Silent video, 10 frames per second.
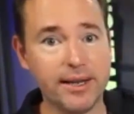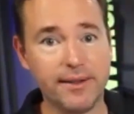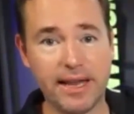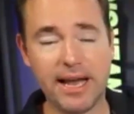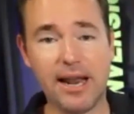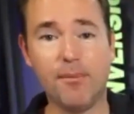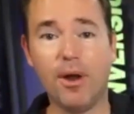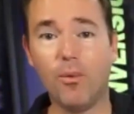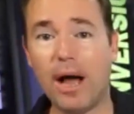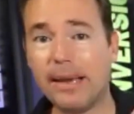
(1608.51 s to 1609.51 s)
They got him
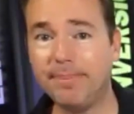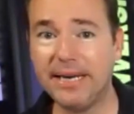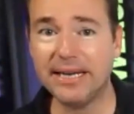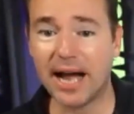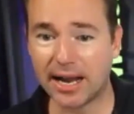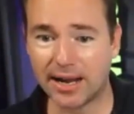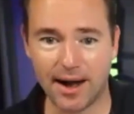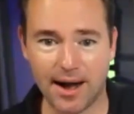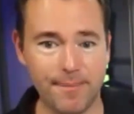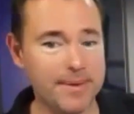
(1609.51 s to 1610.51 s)
on
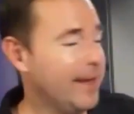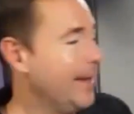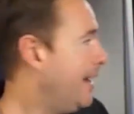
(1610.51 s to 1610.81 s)
YP.com,